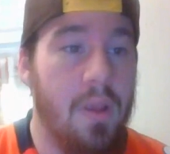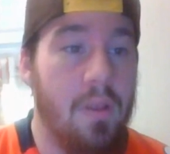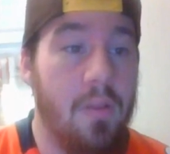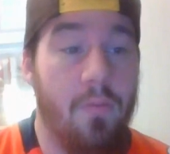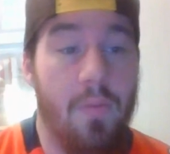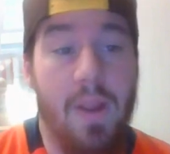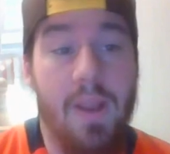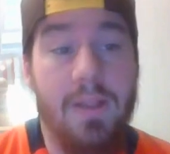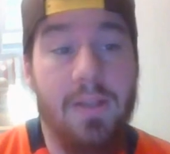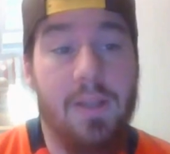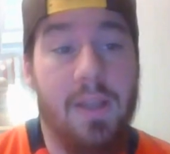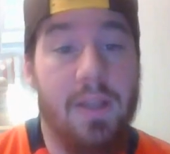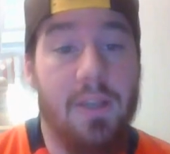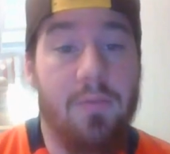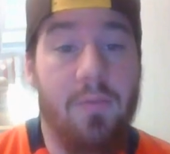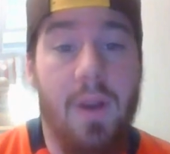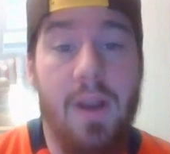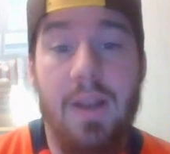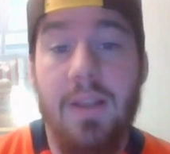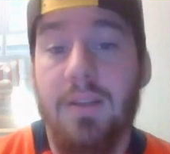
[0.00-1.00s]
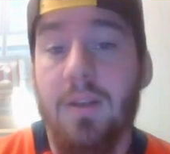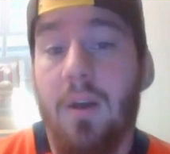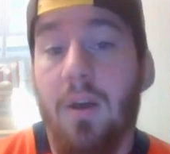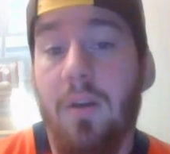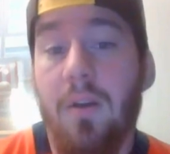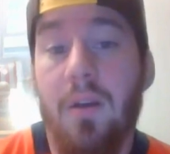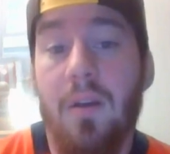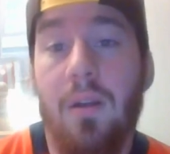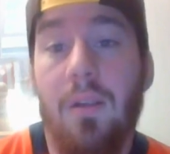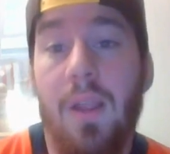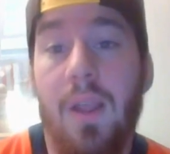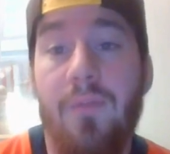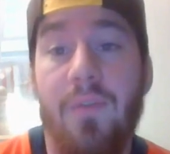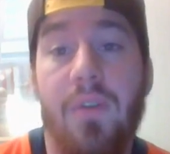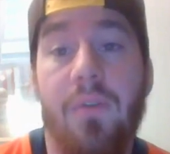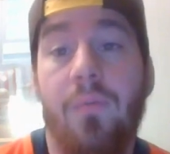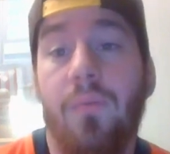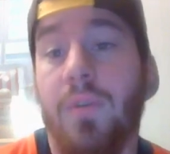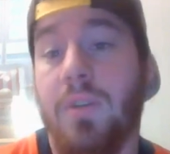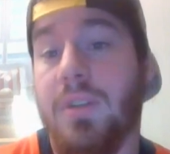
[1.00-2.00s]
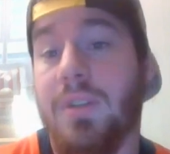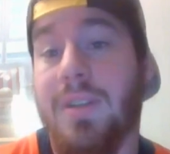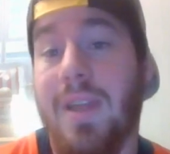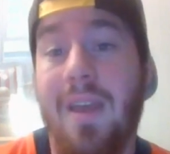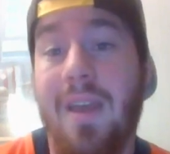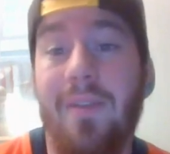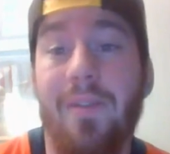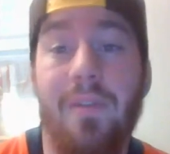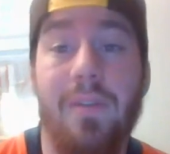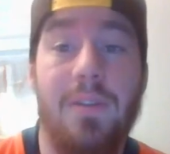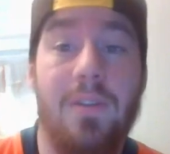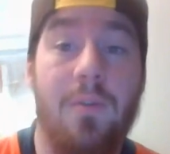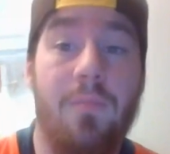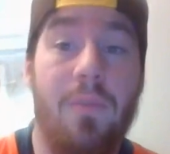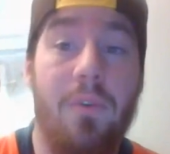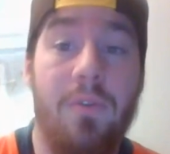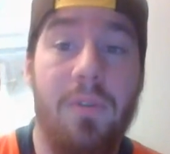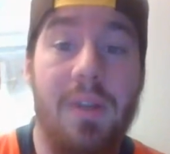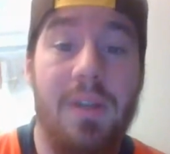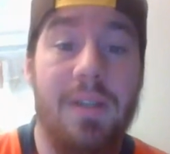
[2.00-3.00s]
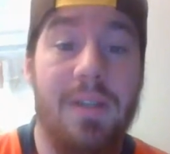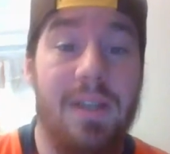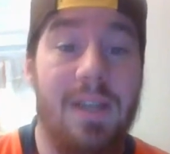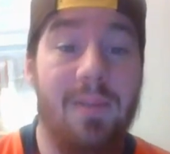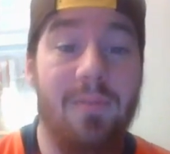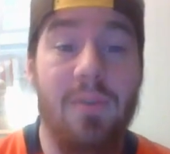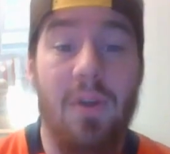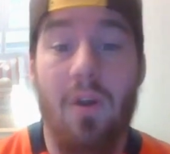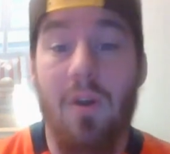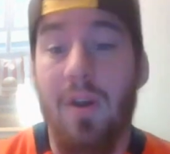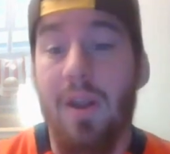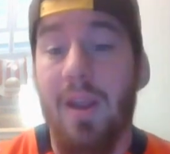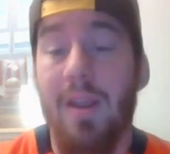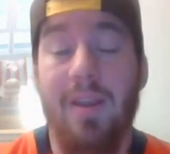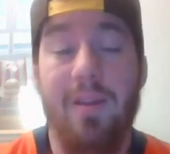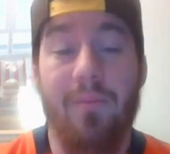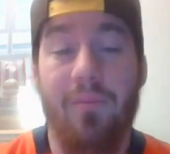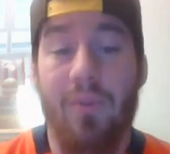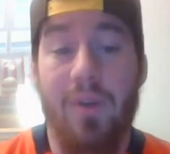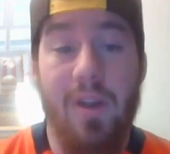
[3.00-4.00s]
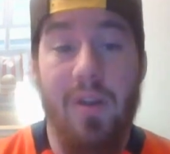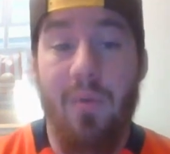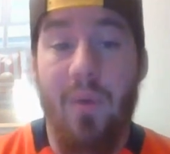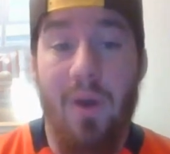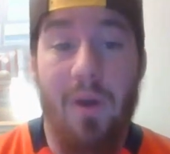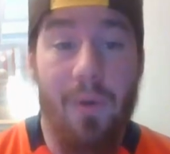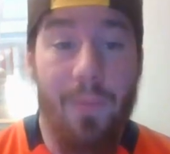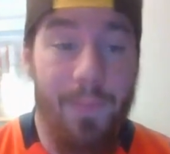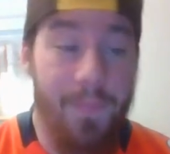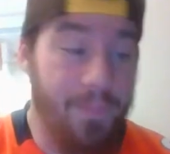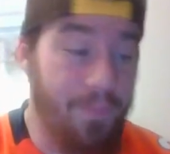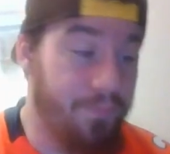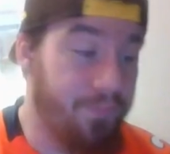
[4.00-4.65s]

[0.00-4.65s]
The Rays against righties 111, which is 10th. So both these teams are hitting pretty well.